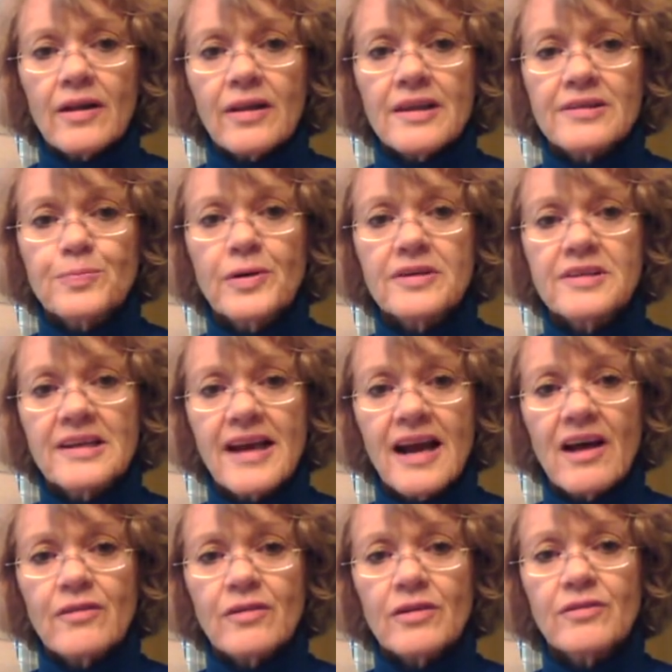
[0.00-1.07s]
Let's put
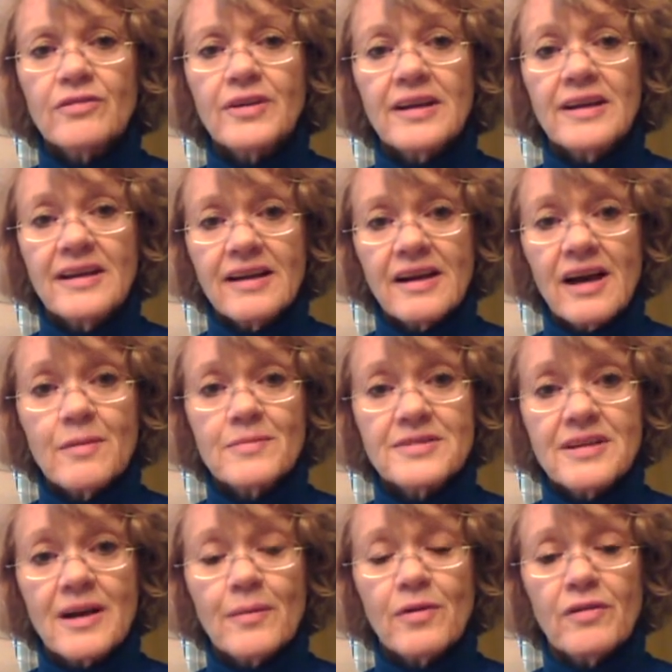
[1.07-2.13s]
together the income
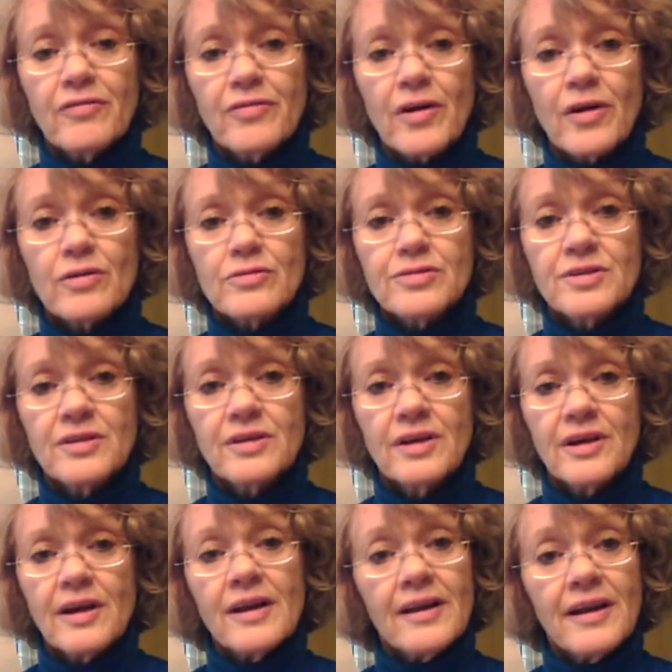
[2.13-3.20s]
statement first.
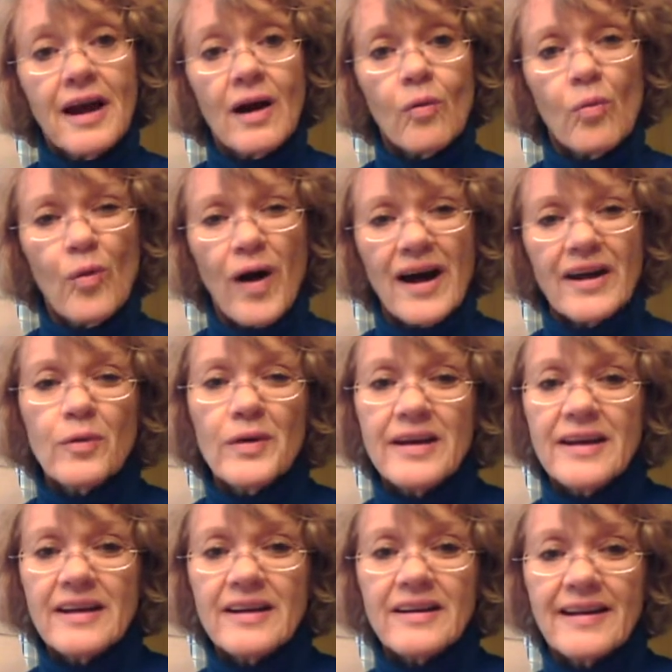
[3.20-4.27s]
Now, why do
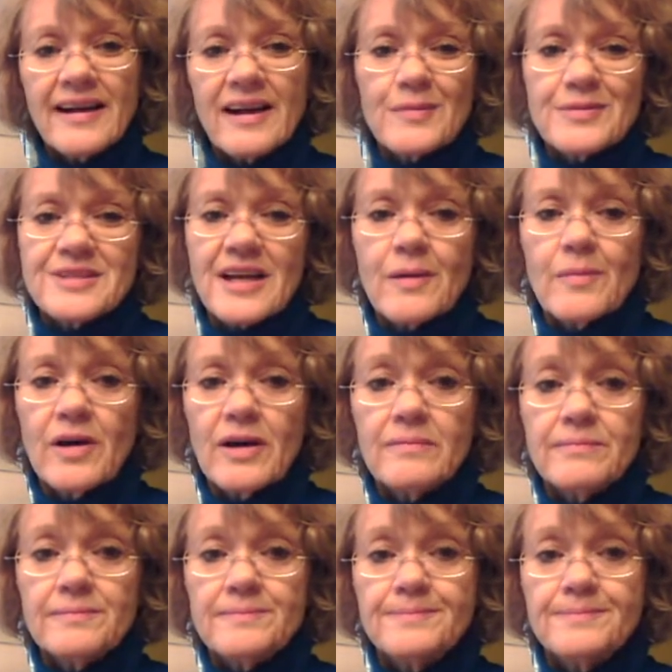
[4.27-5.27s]
we need an income statement?